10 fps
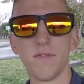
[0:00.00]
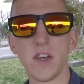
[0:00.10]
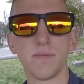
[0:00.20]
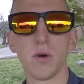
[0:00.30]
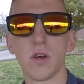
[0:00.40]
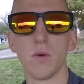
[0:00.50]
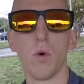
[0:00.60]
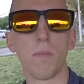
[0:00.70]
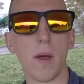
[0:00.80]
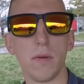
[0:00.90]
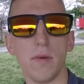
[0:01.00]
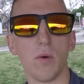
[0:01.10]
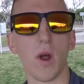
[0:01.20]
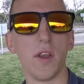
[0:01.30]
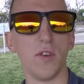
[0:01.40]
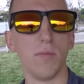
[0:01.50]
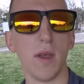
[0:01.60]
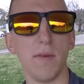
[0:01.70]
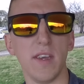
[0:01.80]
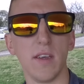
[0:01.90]
Facebook will probably be where I do
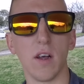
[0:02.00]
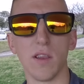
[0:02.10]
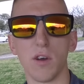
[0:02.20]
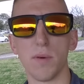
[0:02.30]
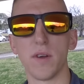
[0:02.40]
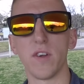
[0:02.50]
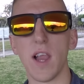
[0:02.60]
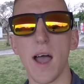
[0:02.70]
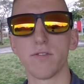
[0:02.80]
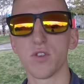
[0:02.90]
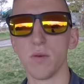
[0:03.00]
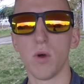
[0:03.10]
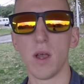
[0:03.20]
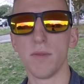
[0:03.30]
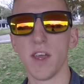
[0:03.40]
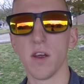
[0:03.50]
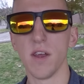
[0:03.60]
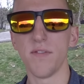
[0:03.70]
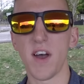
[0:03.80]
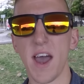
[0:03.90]
maybe a little bit of a live stream on there
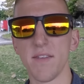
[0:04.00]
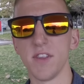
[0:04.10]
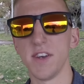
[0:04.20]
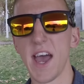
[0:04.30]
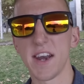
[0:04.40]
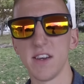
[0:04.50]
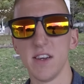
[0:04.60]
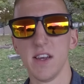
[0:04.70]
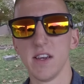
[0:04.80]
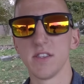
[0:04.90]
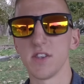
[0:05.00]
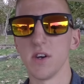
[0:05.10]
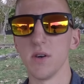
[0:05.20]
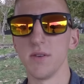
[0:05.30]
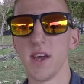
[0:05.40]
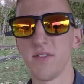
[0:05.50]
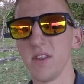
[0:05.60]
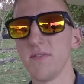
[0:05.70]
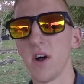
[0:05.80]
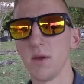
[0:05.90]
if I have the data. So
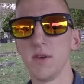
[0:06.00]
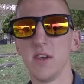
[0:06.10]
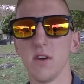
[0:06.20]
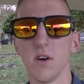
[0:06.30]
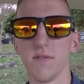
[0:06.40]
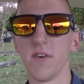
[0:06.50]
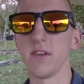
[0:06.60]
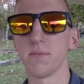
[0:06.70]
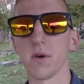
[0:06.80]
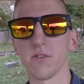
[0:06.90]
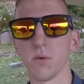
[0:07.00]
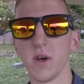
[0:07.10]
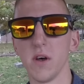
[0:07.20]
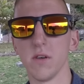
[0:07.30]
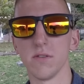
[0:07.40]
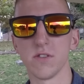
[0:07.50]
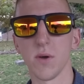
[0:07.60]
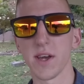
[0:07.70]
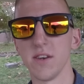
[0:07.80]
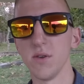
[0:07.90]
definitely follow me on Facebook as well, so
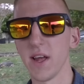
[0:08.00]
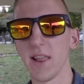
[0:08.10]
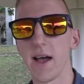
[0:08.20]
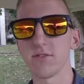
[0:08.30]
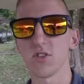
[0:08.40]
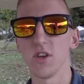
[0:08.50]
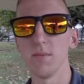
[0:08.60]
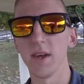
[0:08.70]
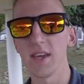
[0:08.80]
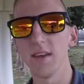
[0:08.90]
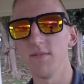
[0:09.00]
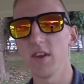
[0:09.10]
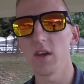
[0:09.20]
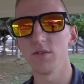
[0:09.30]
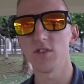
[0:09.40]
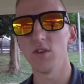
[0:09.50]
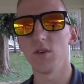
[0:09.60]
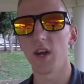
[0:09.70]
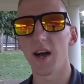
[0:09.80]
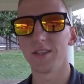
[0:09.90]
I can do that live stream and get videos to you
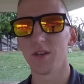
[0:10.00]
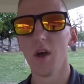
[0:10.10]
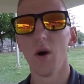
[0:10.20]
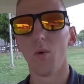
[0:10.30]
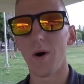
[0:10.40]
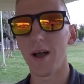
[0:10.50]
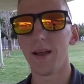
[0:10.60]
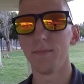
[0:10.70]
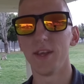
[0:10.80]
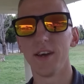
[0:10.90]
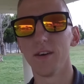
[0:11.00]
guys while I'm there.